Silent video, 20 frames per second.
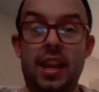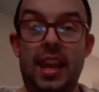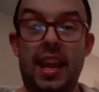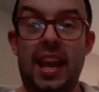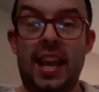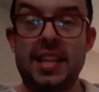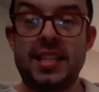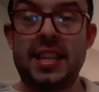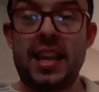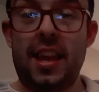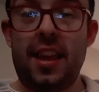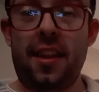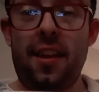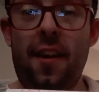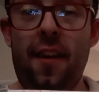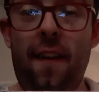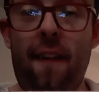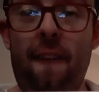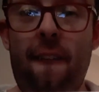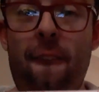Is it
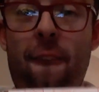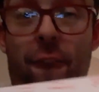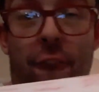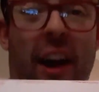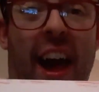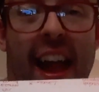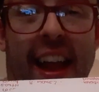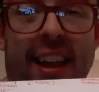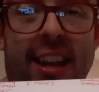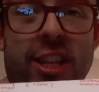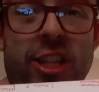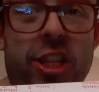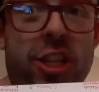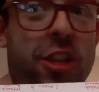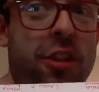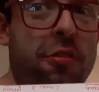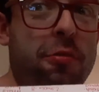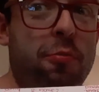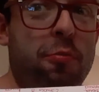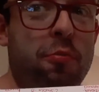fact
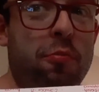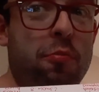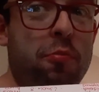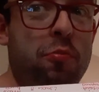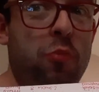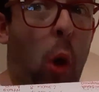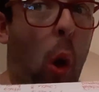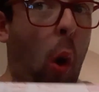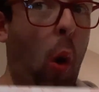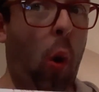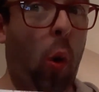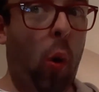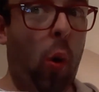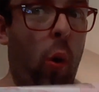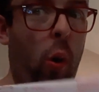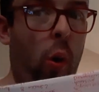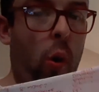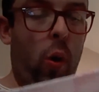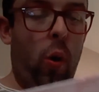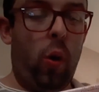
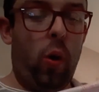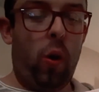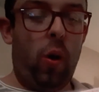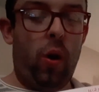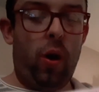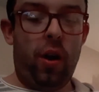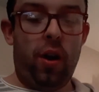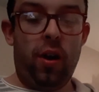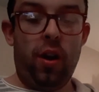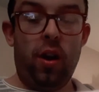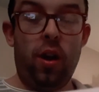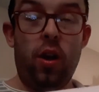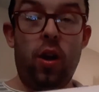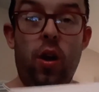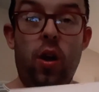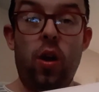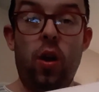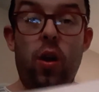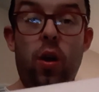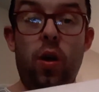or
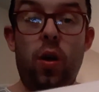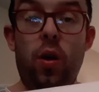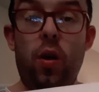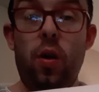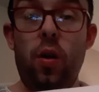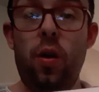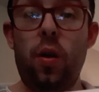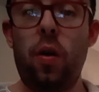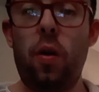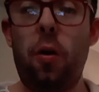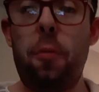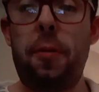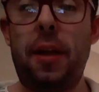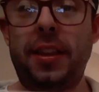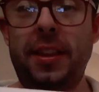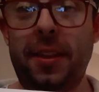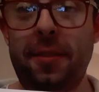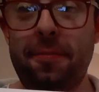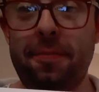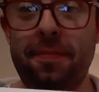
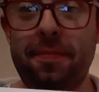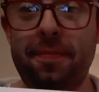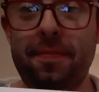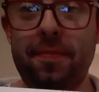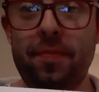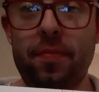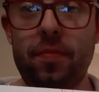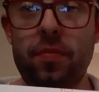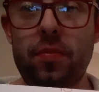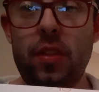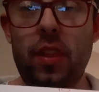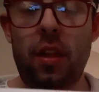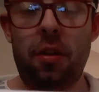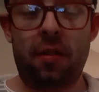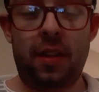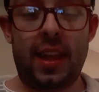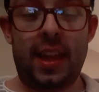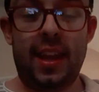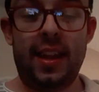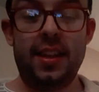opinion?
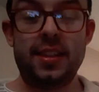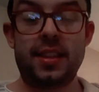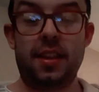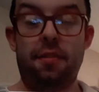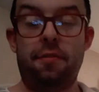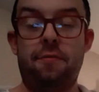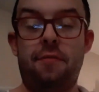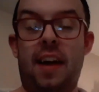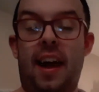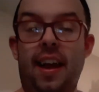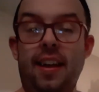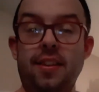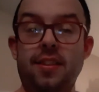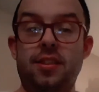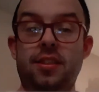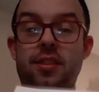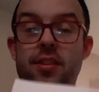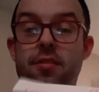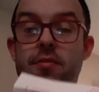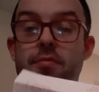Okay, is it
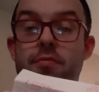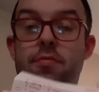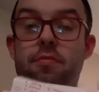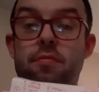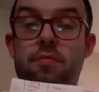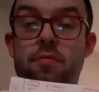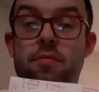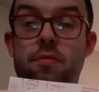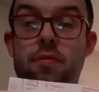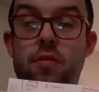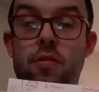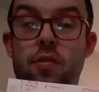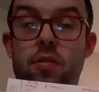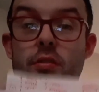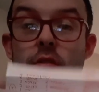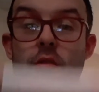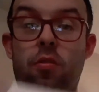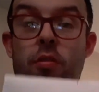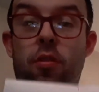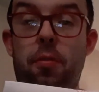fact
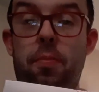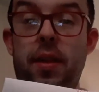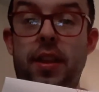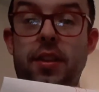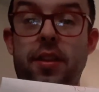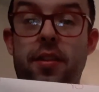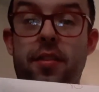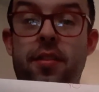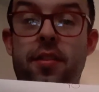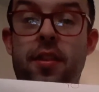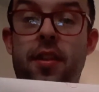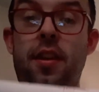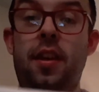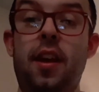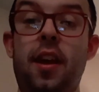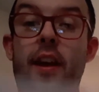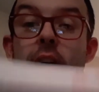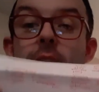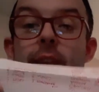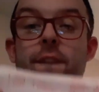or opinion?
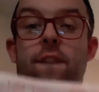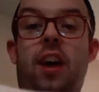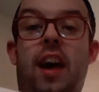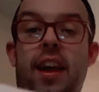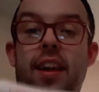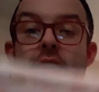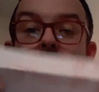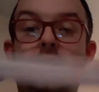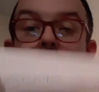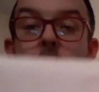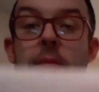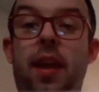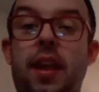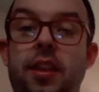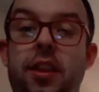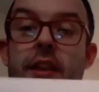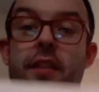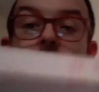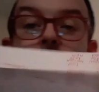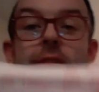Fact,
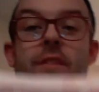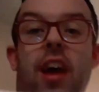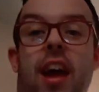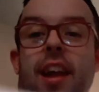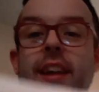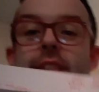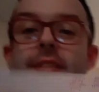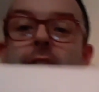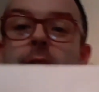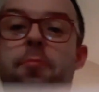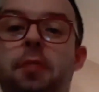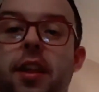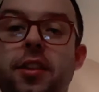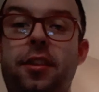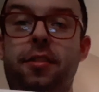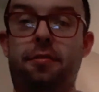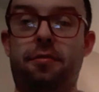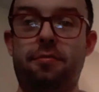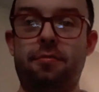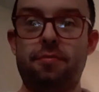opinion, fact,
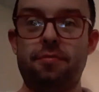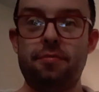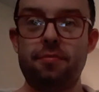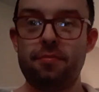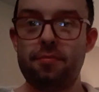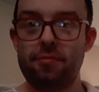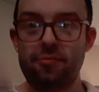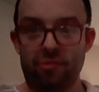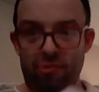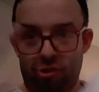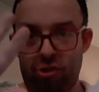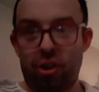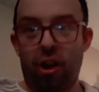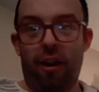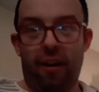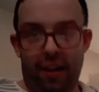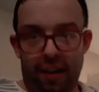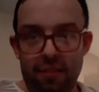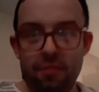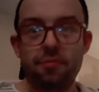opinion.
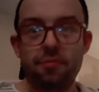Sorry.